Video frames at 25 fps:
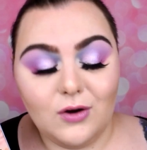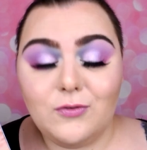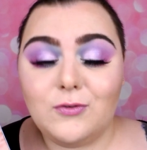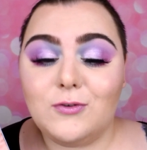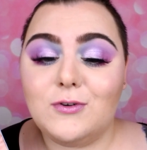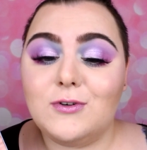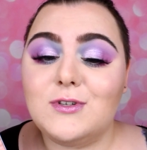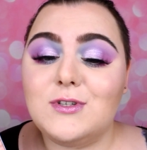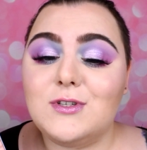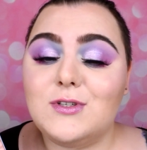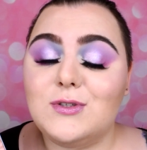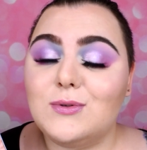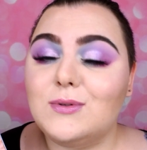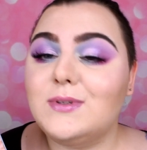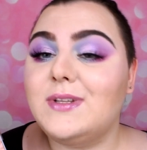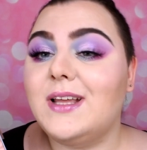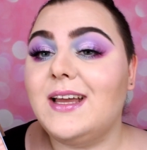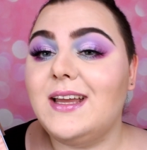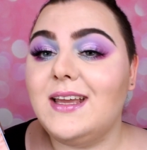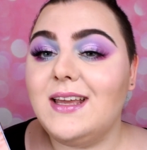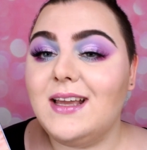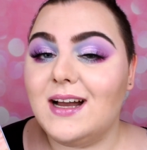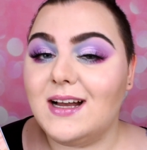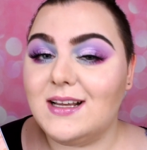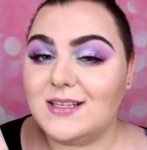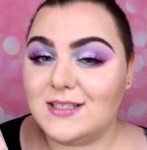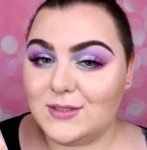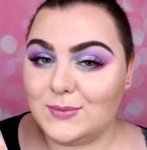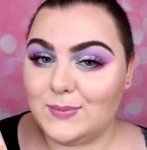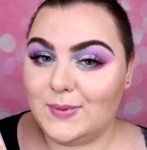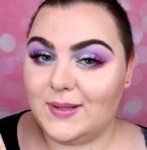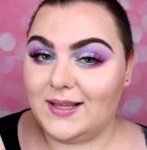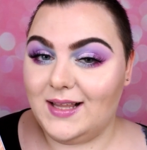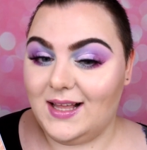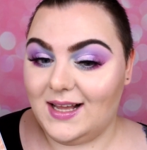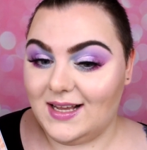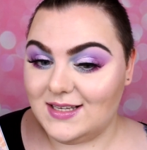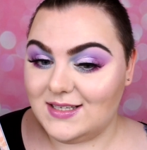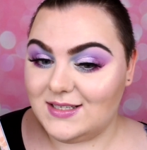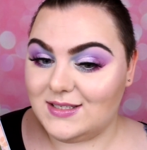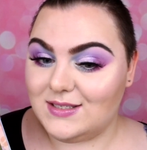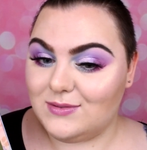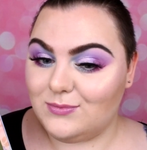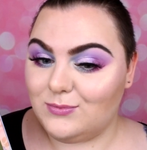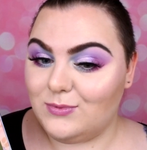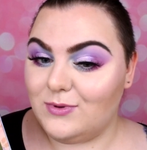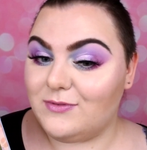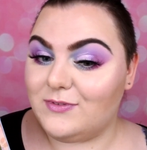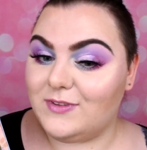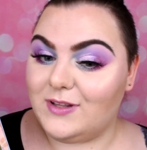Of course, today, as well
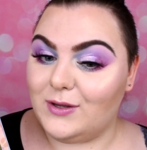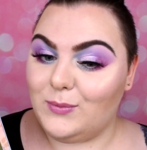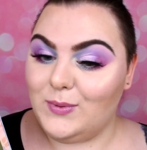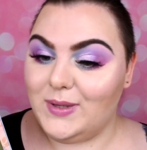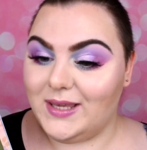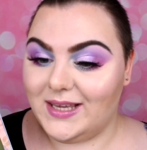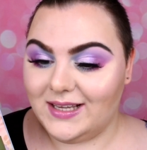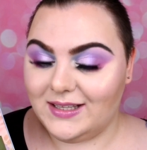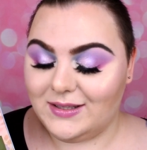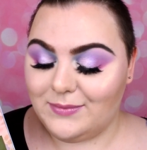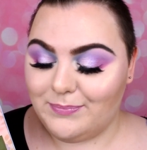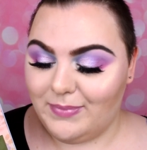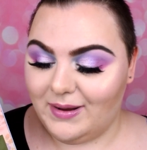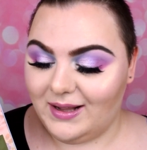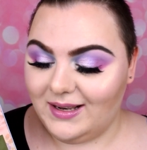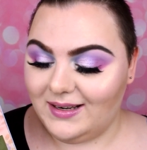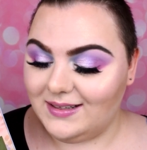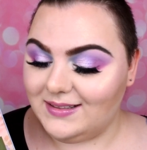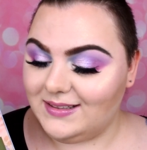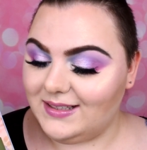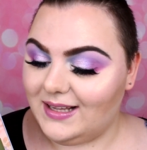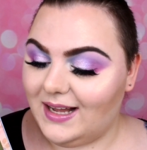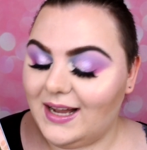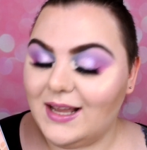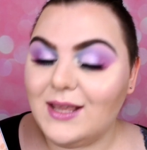as with the Wicked palette,